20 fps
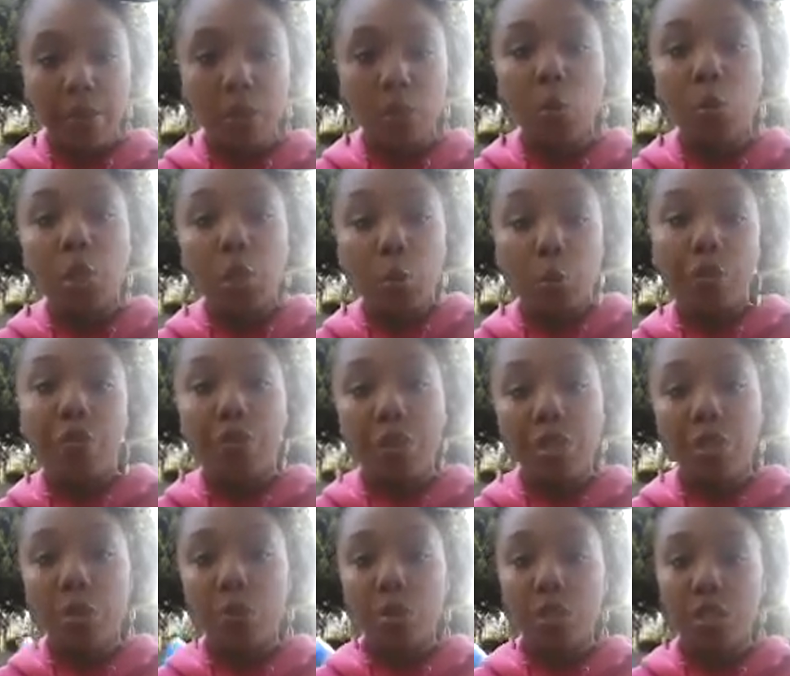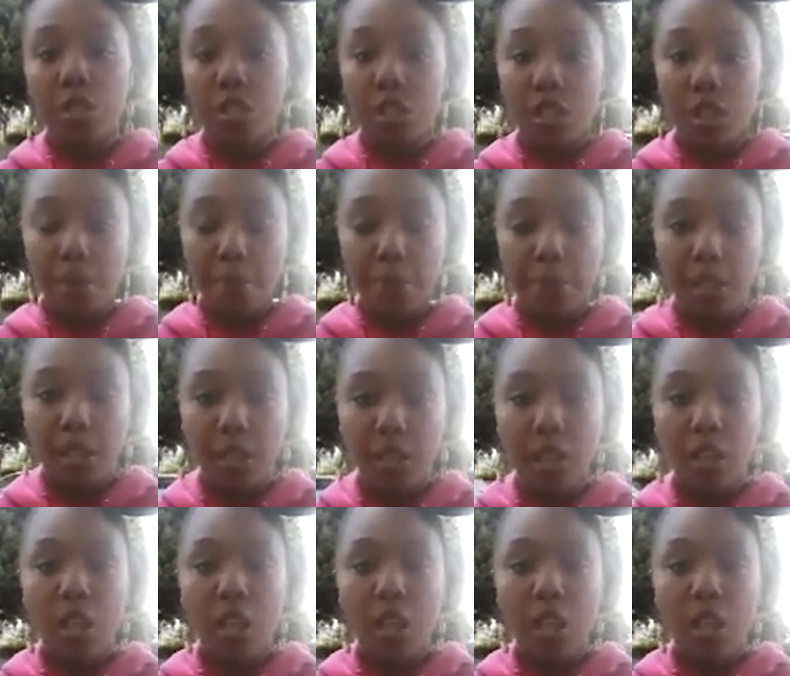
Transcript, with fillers: So when you refer someone to the company,